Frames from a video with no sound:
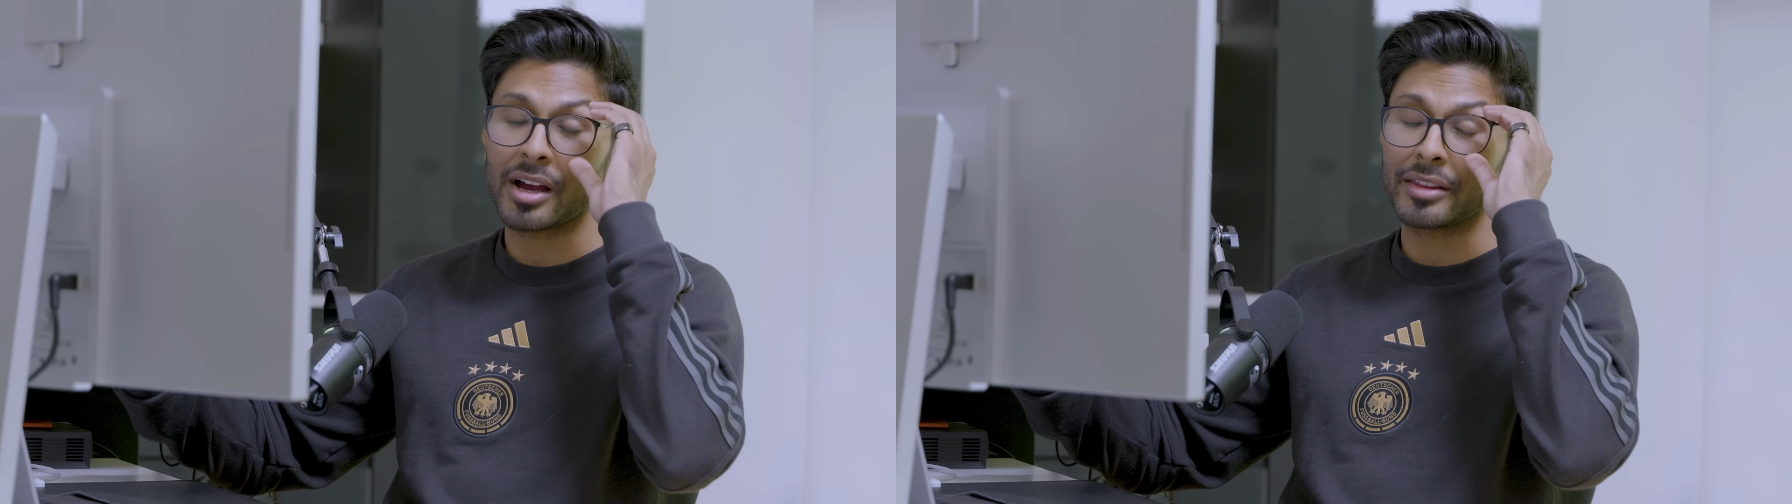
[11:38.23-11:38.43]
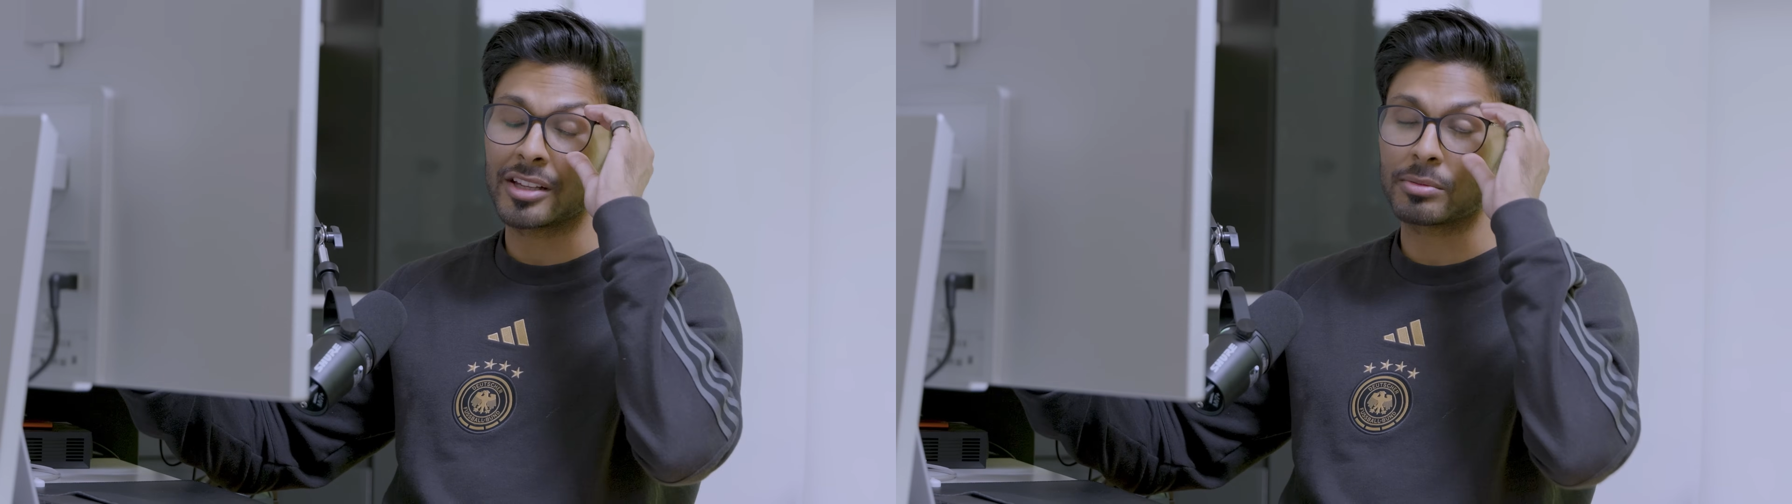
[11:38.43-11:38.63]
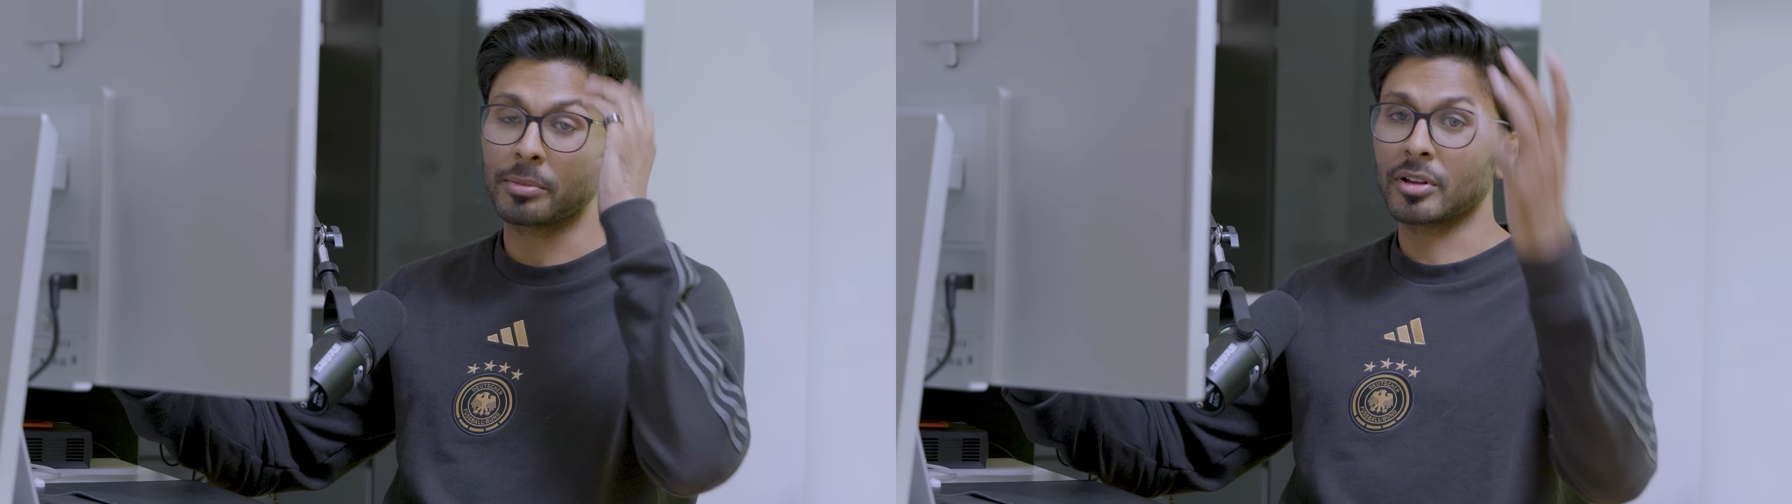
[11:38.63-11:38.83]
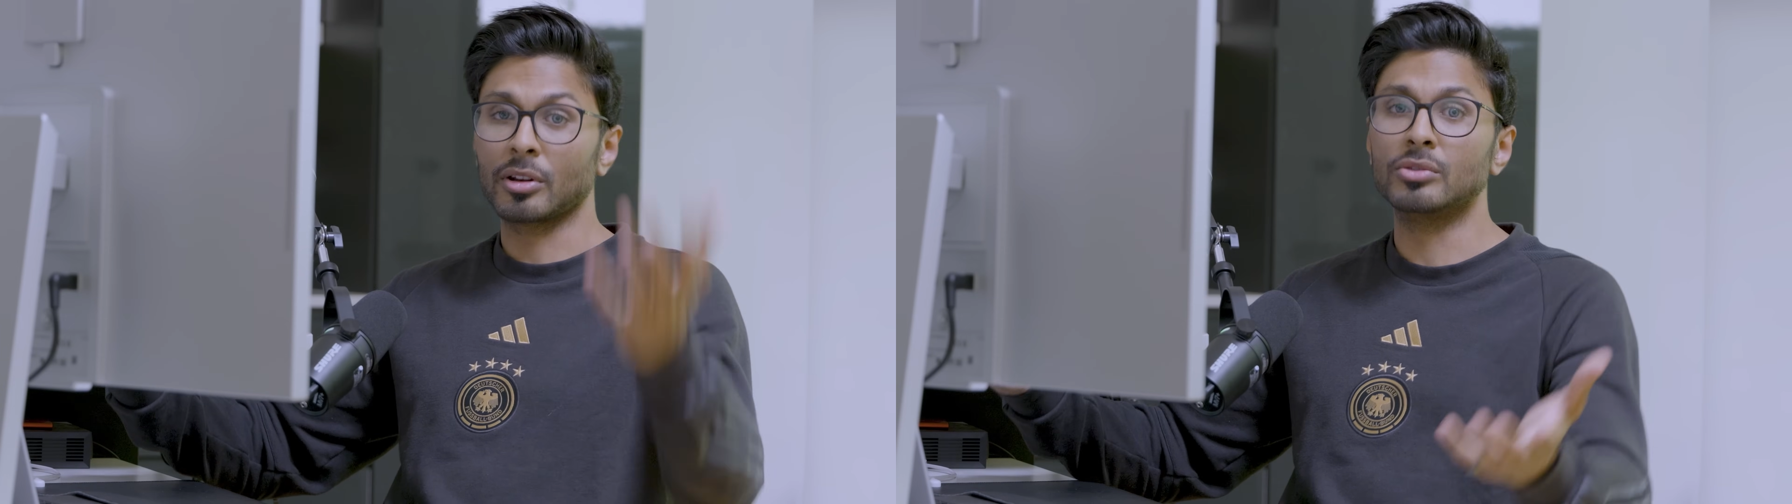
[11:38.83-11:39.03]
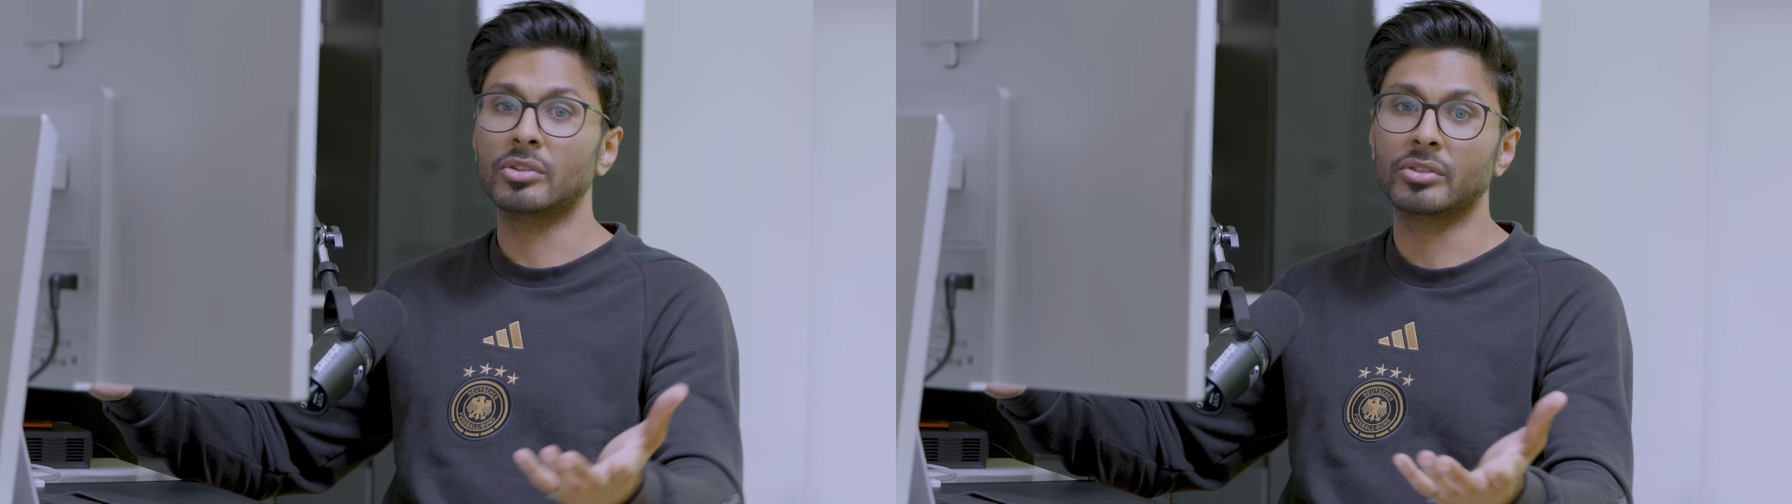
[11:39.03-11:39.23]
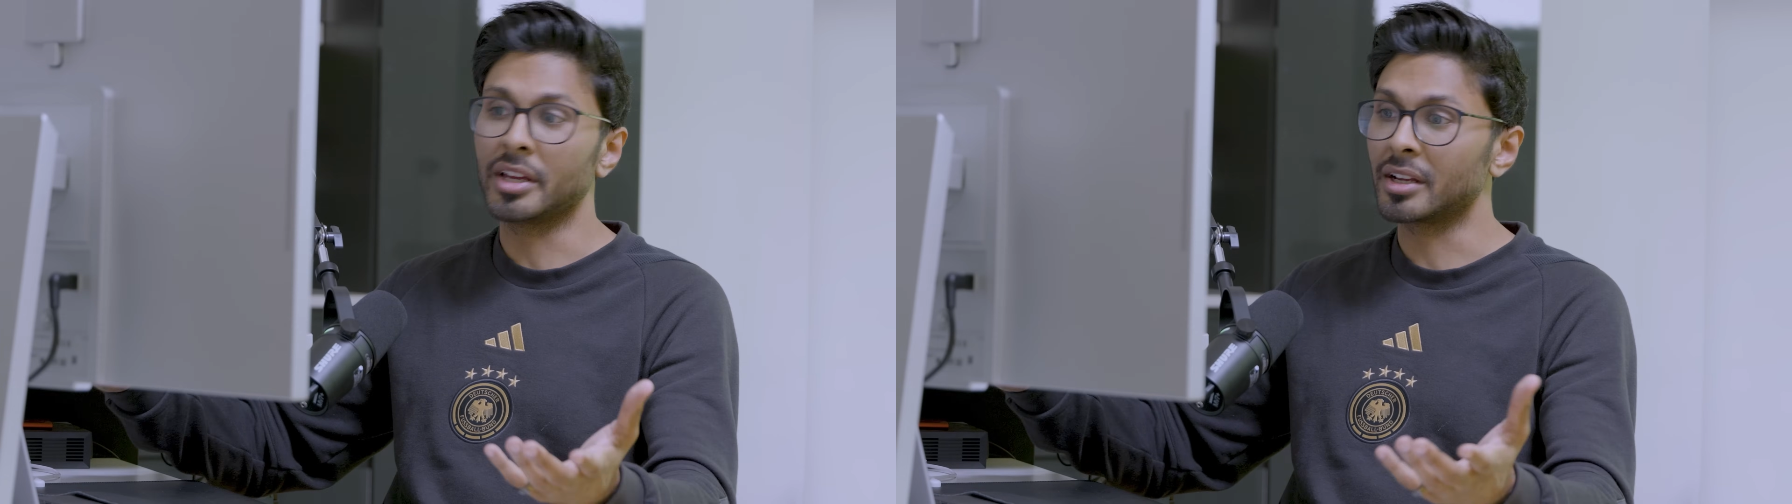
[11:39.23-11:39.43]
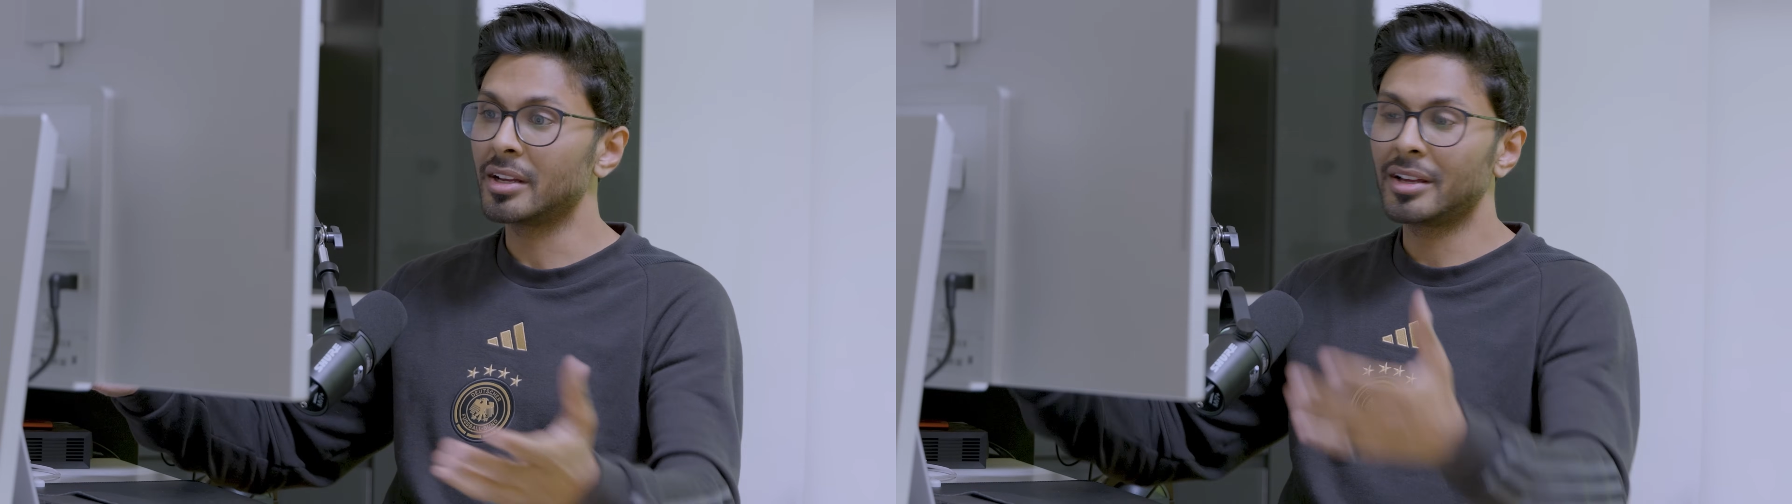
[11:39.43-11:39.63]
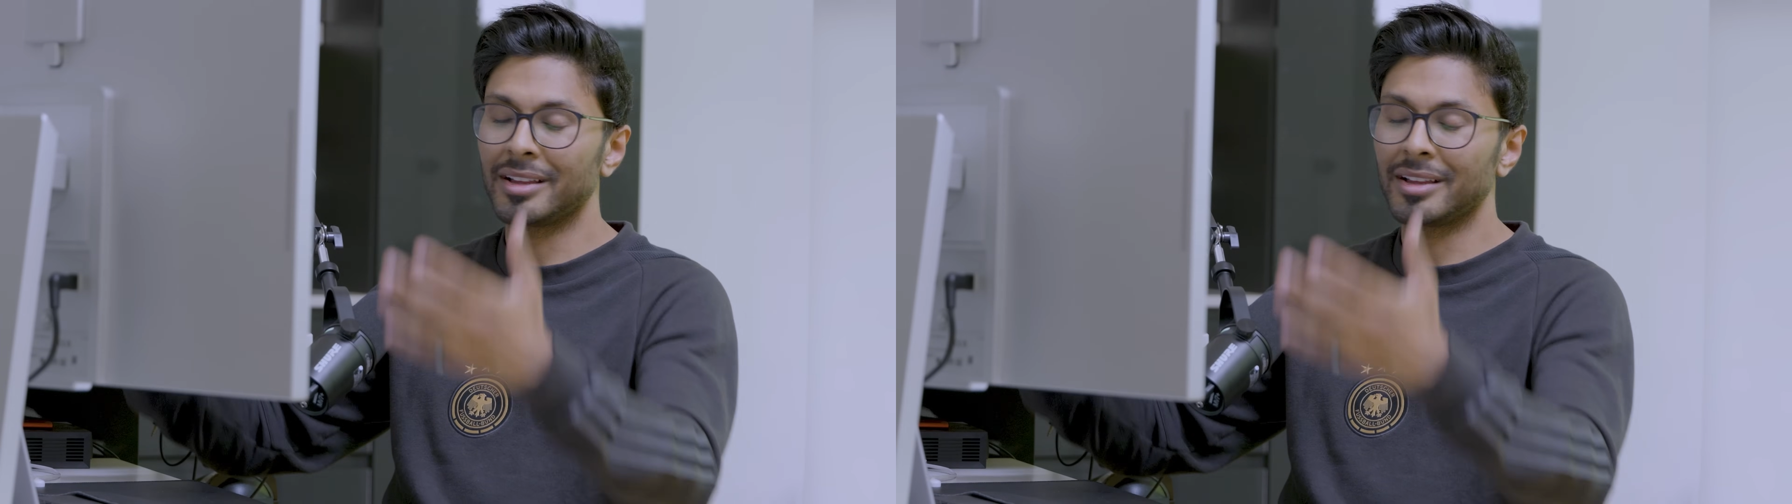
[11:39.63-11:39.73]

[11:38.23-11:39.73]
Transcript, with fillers: I think that's probably the closest thing.